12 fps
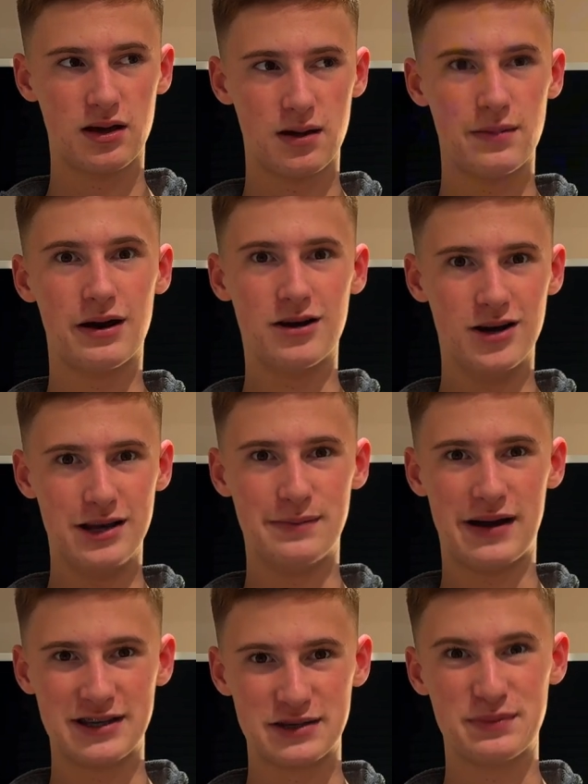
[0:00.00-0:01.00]
early
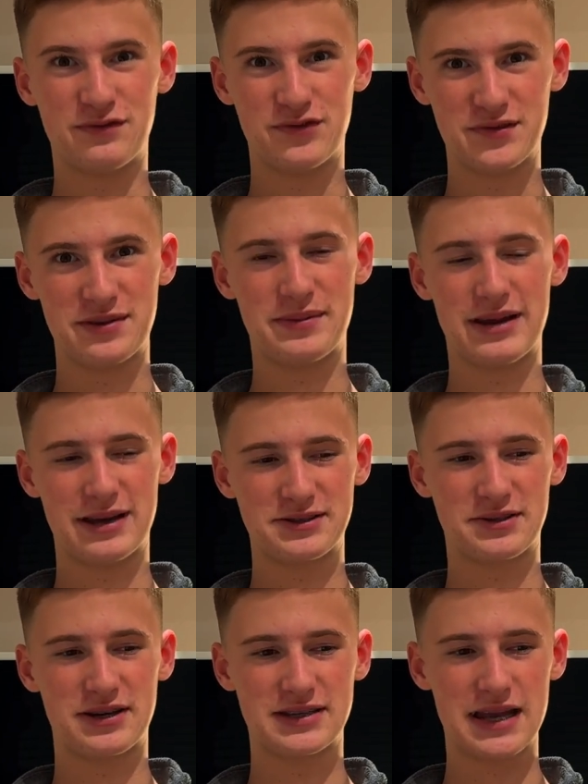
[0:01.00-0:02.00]
May, so before they went out,
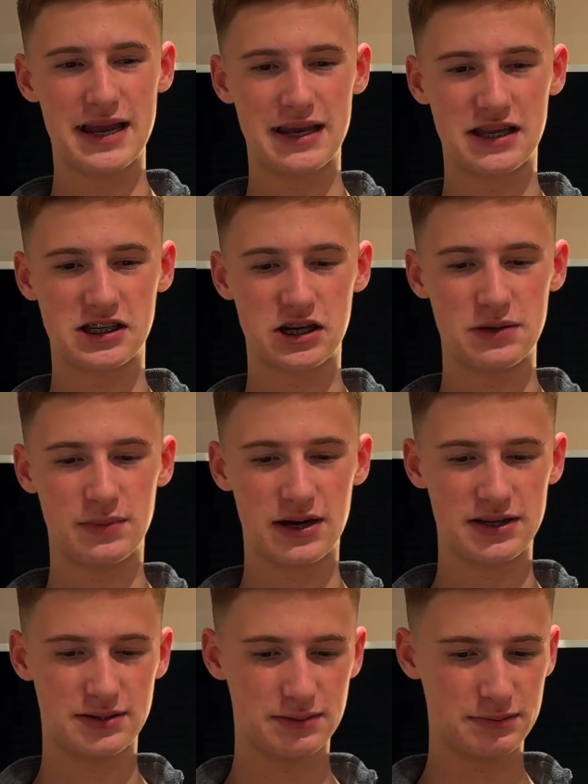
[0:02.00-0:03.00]
so I sadly had to go
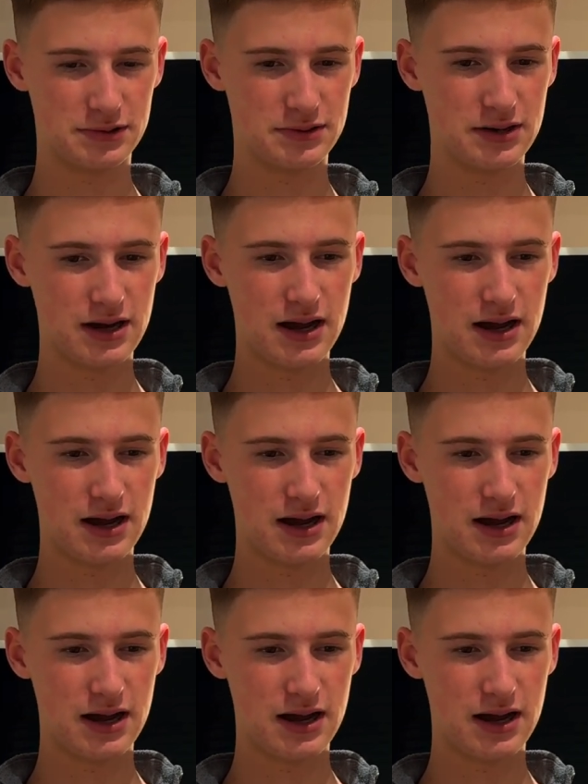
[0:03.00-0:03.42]
buy some more.